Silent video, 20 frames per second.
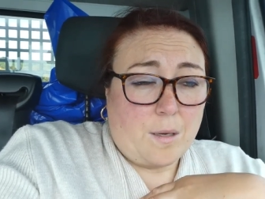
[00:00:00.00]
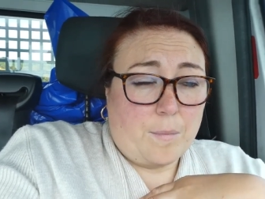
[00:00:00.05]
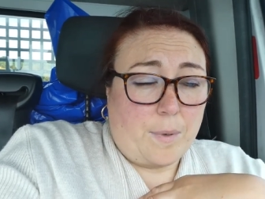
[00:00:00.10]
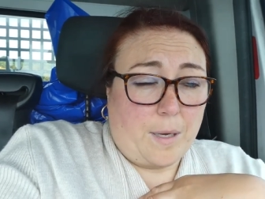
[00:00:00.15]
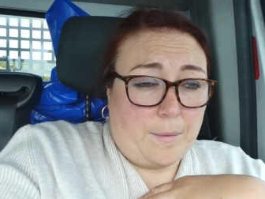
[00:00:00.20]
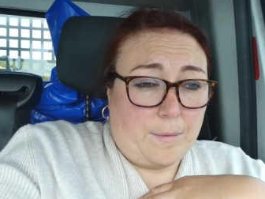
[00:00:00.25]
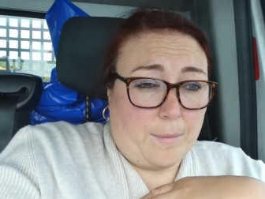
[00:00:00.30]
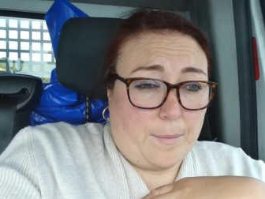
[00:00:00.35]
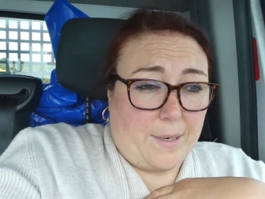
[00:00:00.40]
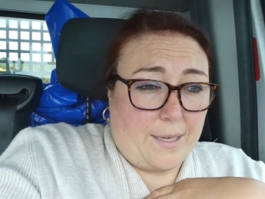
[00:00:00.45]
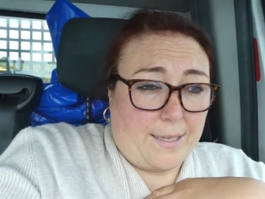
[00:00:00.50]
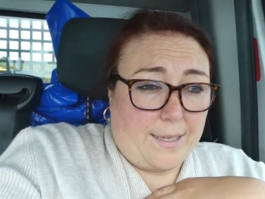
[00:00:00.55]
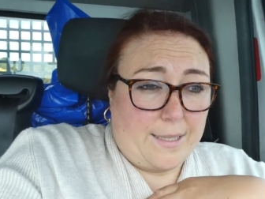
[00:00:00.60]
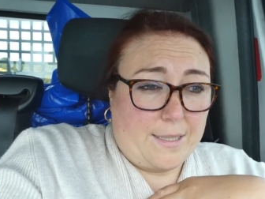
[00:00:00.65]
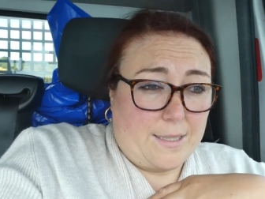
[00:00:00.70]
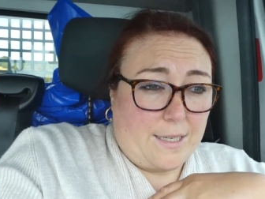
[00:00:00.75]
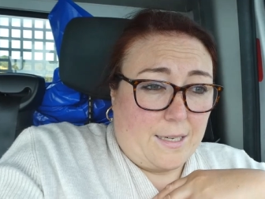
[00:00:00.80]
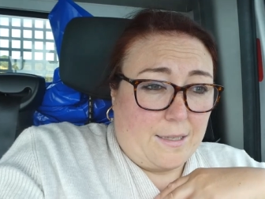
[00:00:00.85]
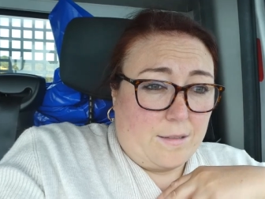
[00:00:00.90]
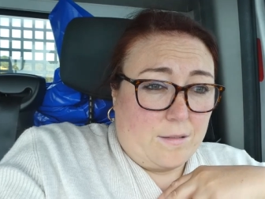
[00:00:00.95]
baby
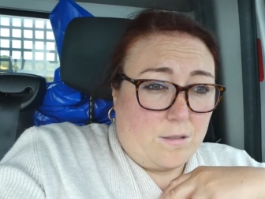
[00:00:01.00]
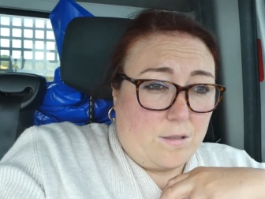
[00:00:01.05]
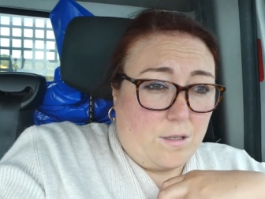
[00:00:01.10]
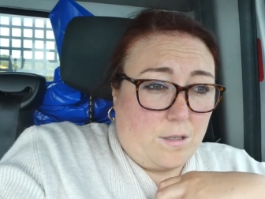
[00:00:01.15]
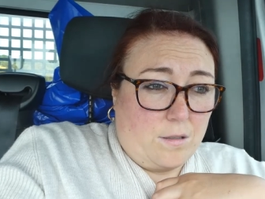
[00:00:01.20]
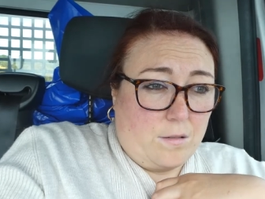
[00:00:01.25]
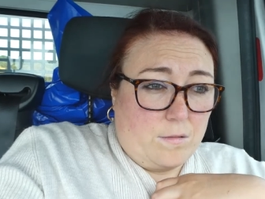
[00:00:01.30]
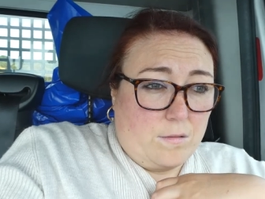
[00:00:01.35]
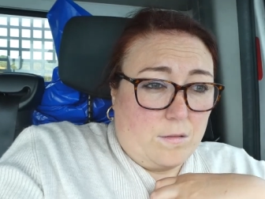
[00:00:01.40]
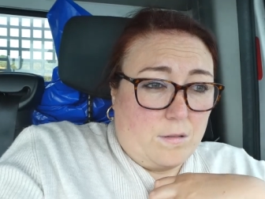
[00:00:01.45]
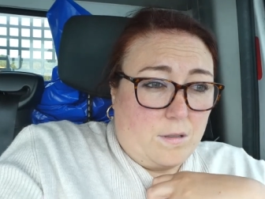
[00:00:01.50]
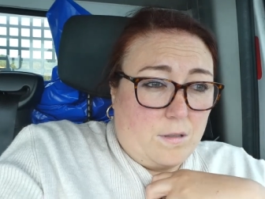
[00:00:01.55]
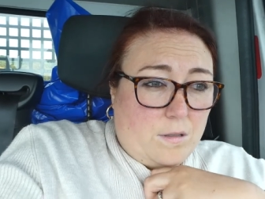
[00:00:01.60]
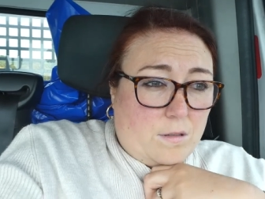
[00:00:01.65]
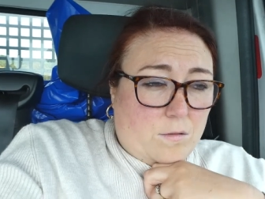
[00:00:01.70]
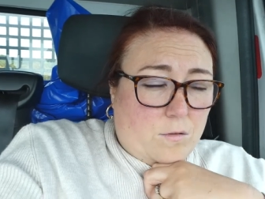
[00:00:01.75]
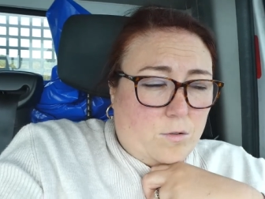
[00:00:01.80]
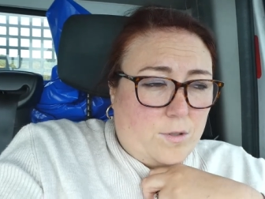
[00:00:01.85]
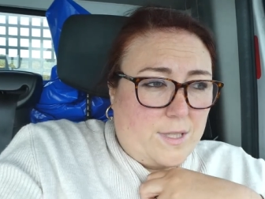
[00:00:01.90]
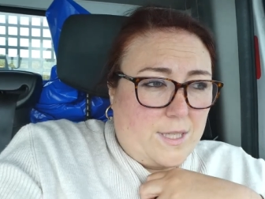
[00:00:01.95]
blanket day so
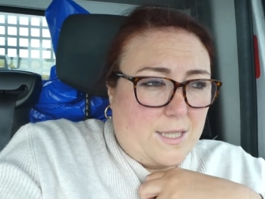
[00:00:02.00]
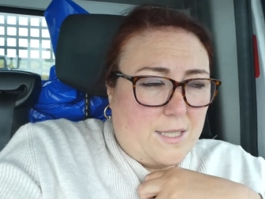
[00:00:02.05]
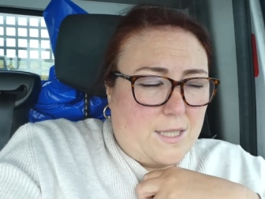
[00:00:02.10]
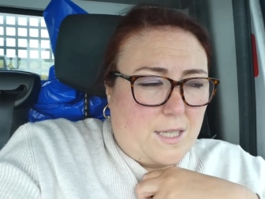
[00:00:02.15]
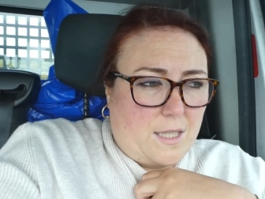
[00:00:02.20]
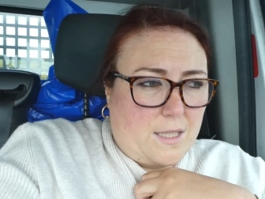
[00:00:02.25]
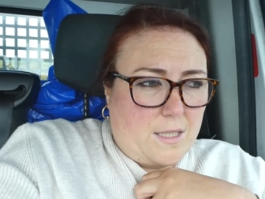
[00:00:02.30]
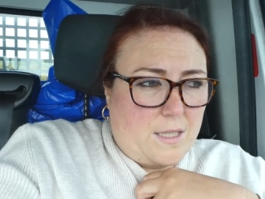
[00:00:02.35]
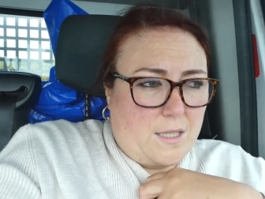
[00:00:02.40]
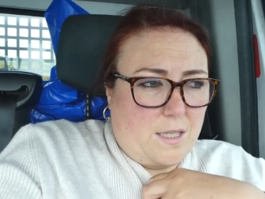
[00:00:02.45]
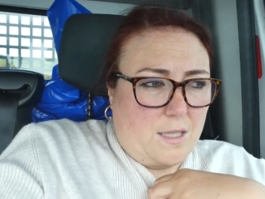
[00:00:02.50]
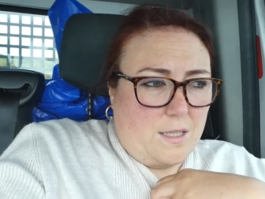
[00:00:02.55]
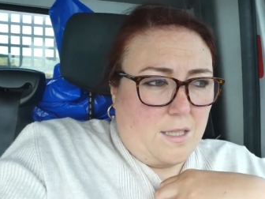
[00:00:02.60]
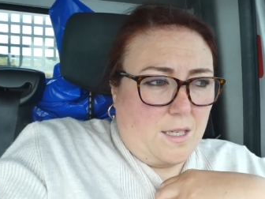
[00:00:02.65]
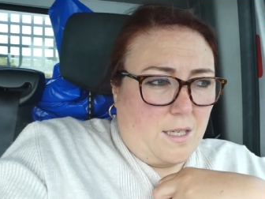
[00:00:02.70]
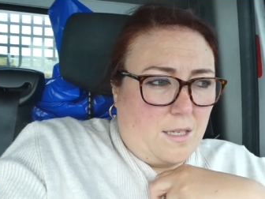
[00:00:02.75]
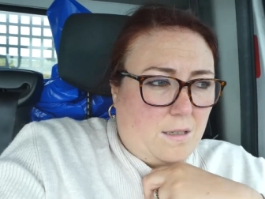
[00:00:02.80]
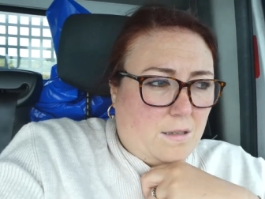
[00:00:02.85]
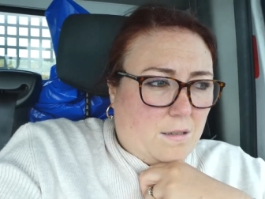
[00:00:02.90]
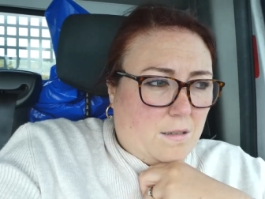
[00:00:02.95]
is it C to C
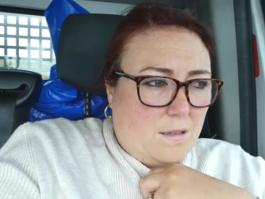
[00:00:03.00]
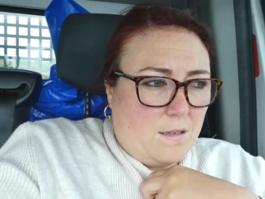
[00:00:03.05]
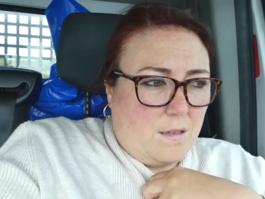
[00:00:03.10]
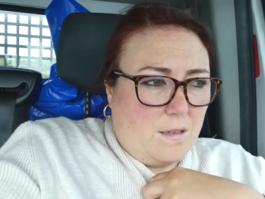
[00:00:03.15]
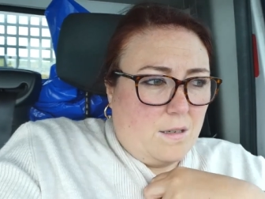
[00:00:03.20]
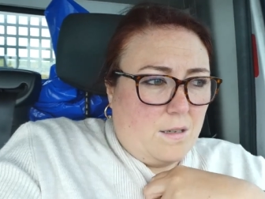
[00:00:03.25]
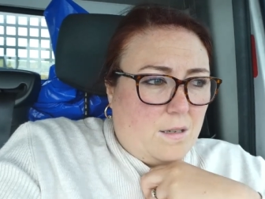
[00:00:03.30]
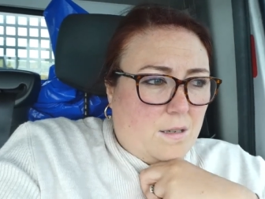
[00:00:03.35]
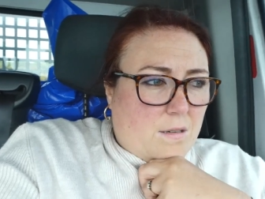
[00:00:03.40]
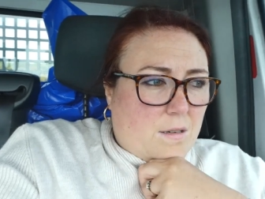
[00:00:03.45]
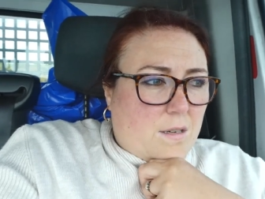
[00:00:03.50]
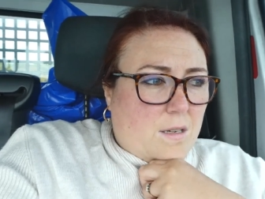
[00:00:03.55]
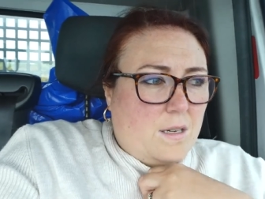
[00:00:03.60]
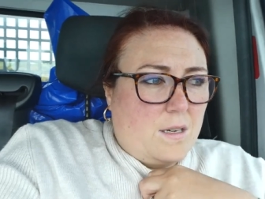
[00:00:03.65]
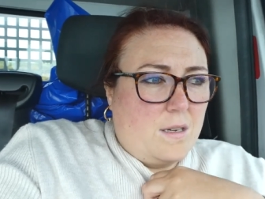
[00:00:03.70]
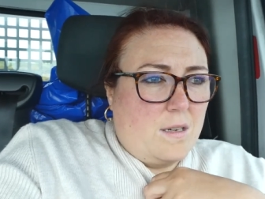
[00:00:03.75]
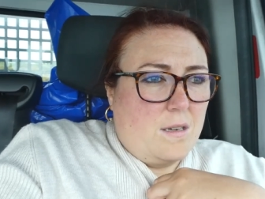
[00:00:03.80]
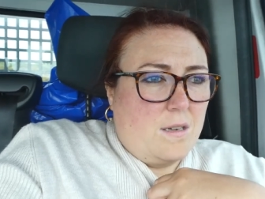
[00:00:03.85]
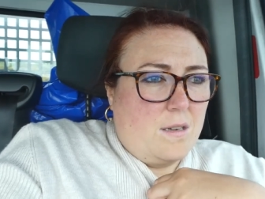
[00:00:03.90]
day. It's blanket weather and all.